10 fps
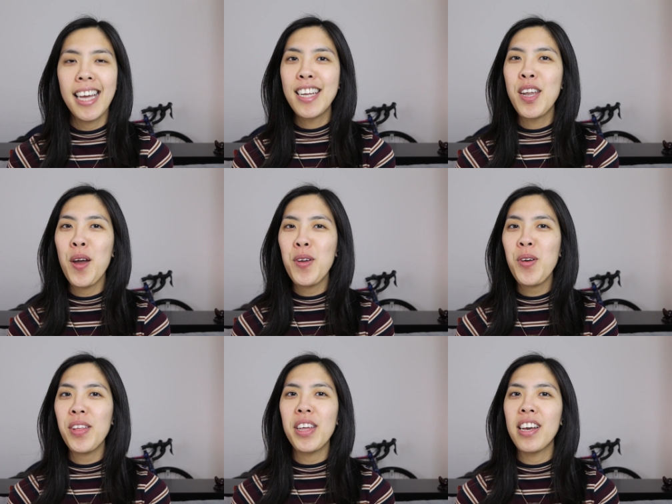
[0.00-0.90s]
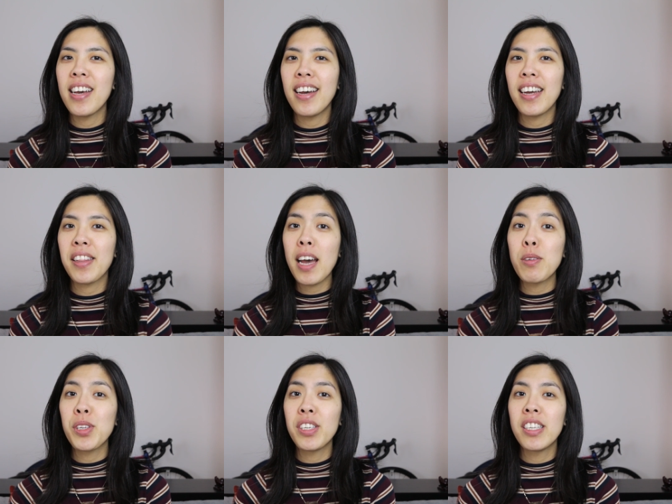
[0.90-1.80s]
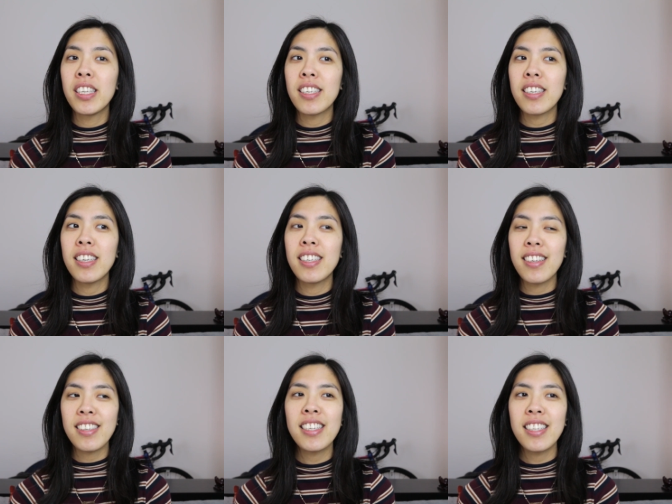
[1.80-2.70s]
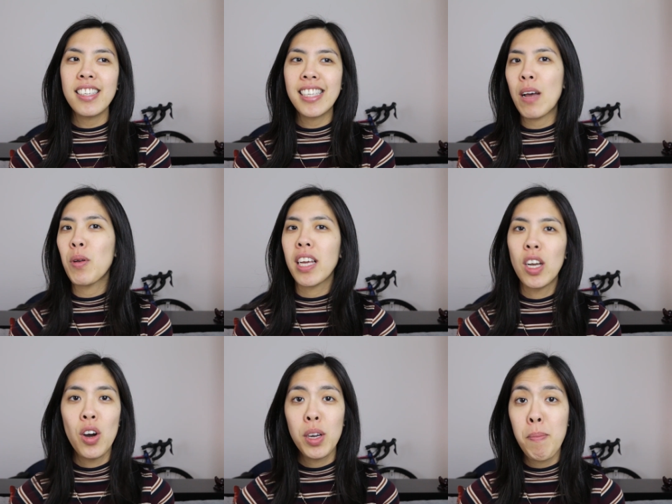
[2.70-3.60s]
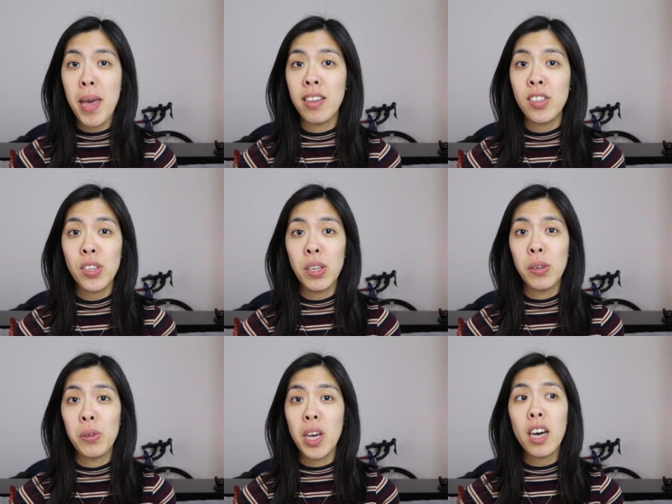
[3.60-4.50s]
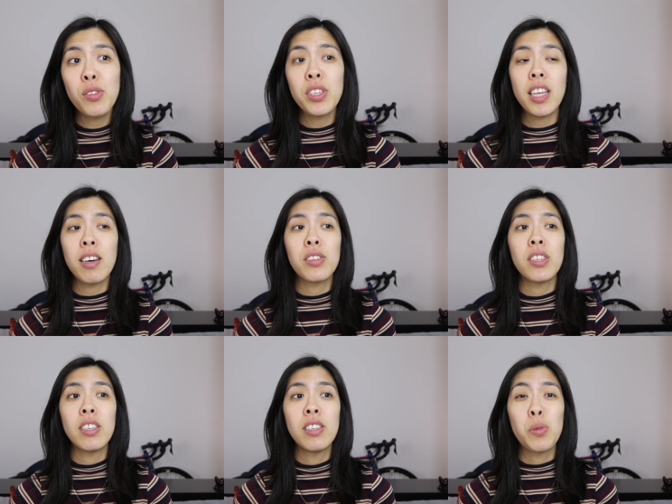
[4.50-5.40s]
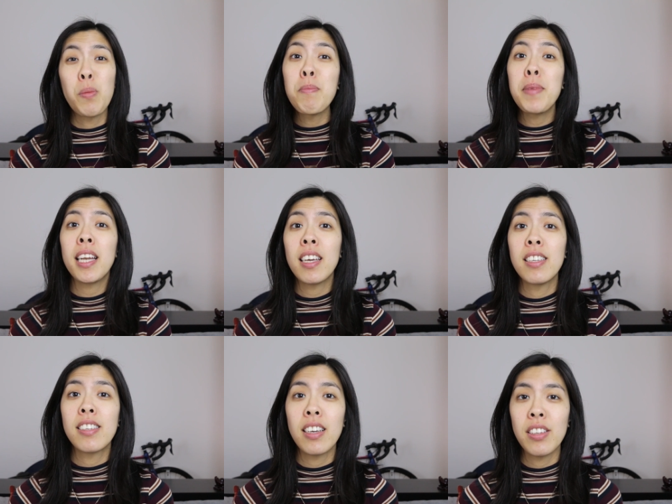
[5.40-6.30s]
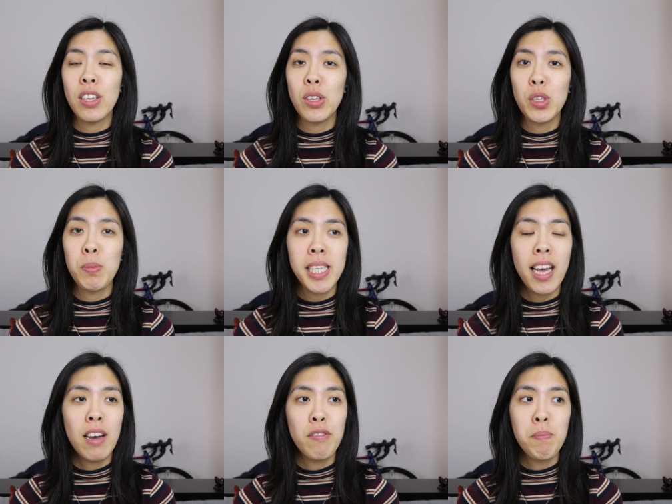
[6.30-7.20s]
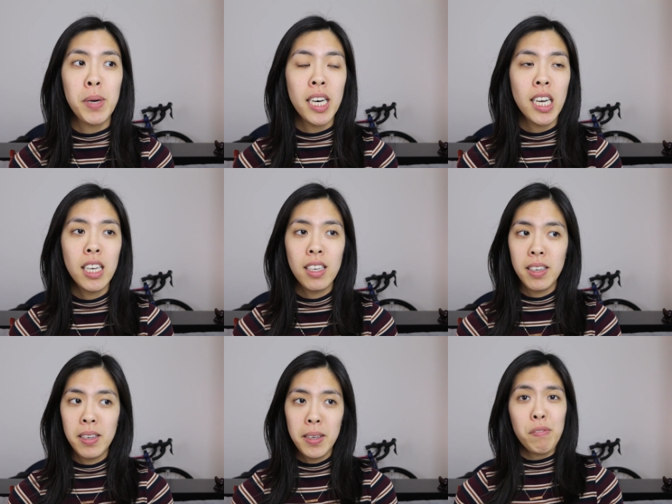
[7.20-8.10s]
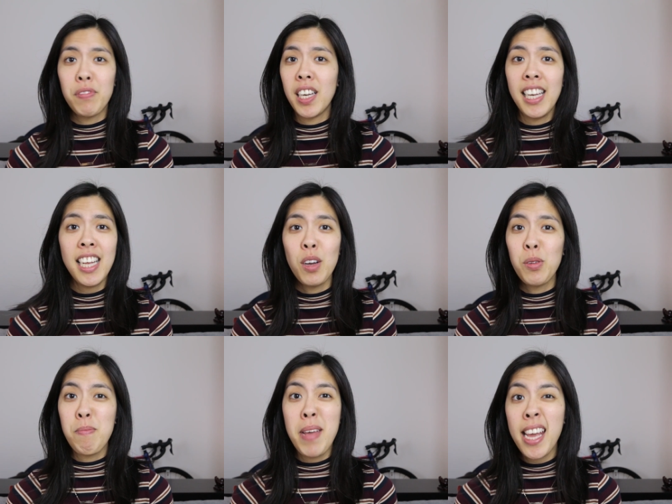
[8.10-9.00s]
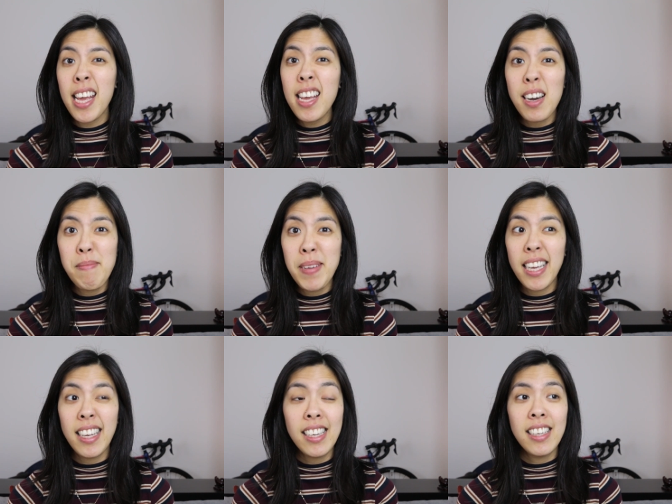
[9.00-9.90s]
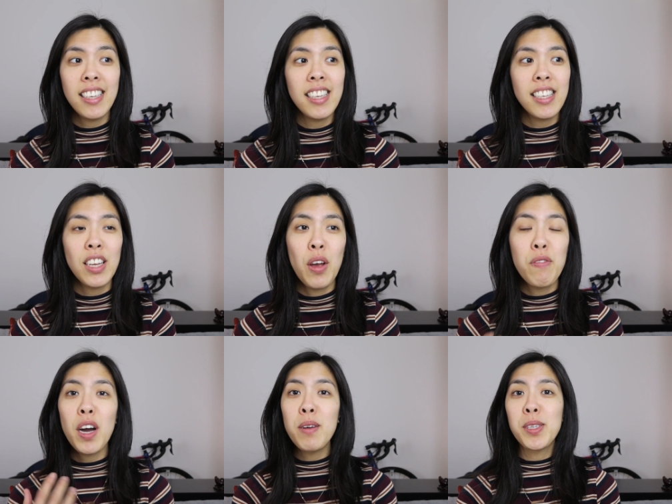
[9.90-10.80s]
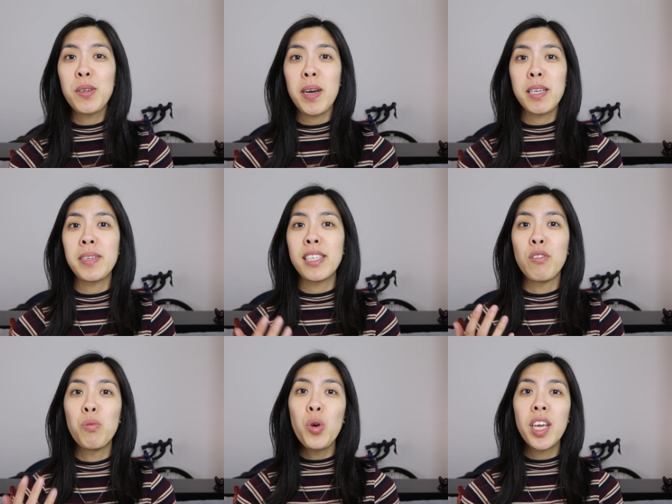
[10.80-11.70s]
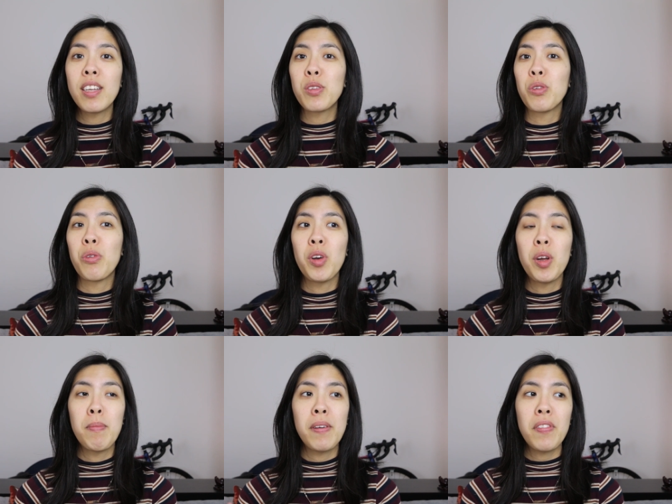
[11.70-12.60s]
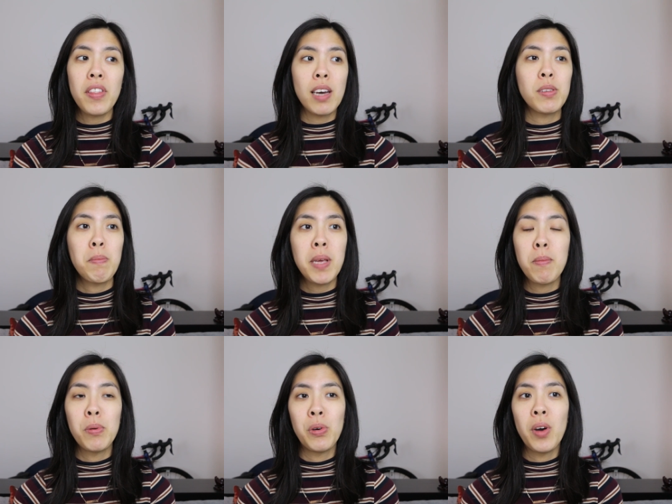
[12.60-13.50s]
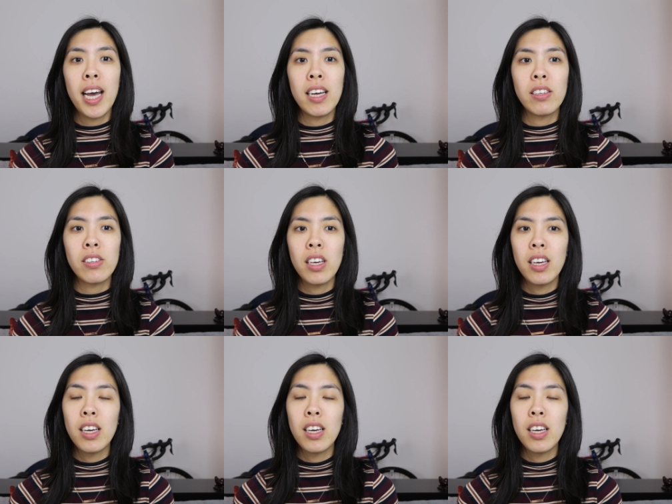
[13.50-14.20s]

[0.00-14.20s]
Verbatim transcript: And I know that a thousand doesn't sound like a lot compared to the hundreds of thousands or millions that other YouTubers have, but for little old me, I mean, you know, if I was to imagine myself walking into a room of a thousand people and